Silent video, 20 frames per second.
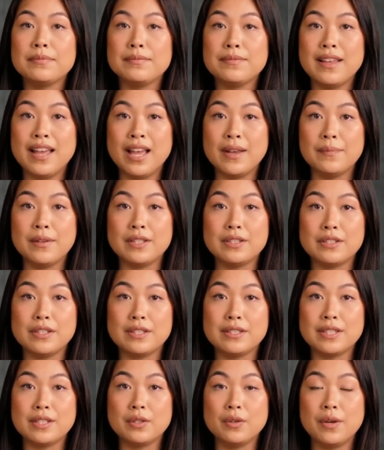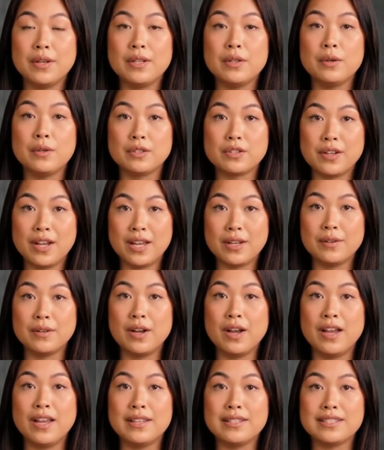How much does a clinical trial
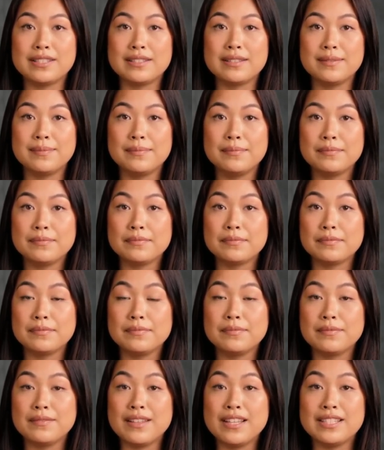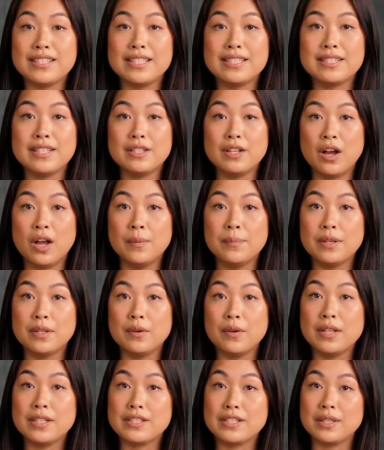cost? This is a common
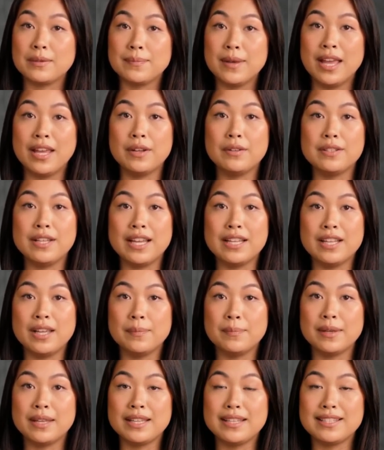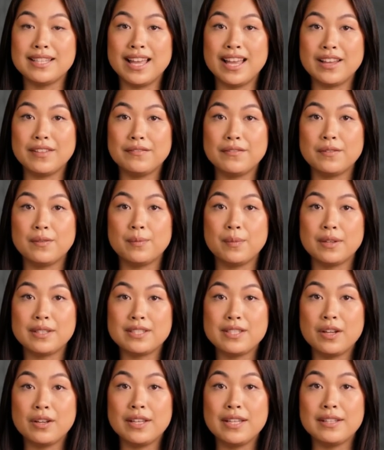question biotech companies have when
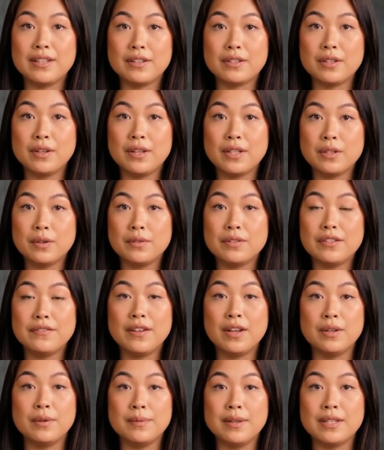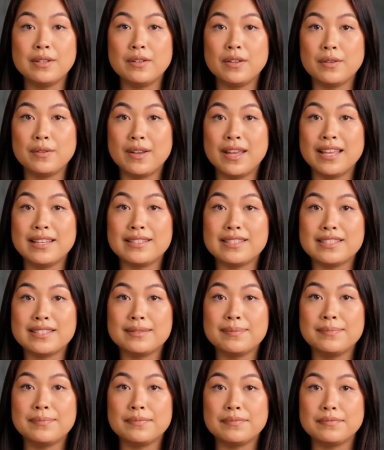starting their clinical development
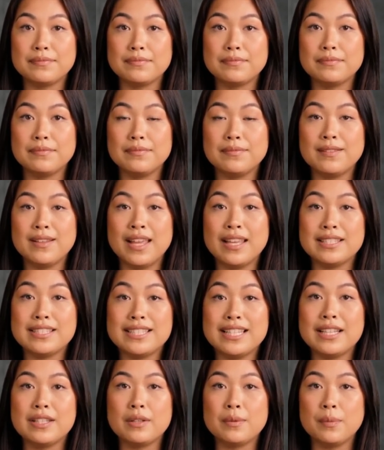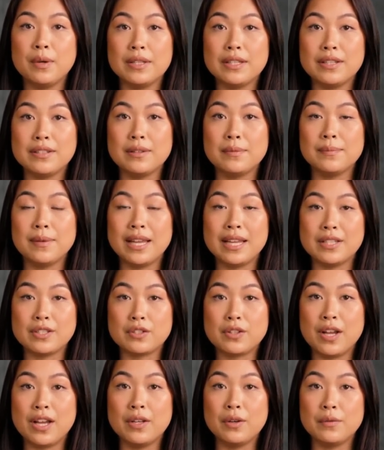programs. Let's take a look at the main
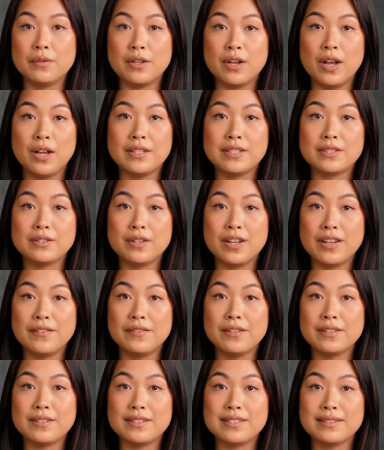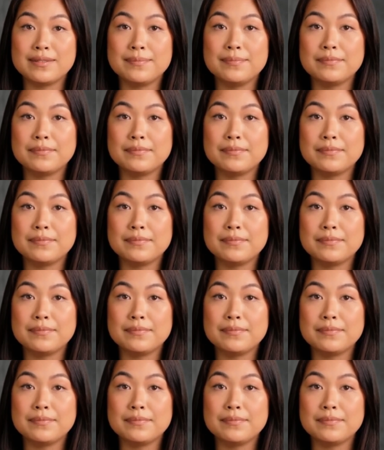trial cost drivers.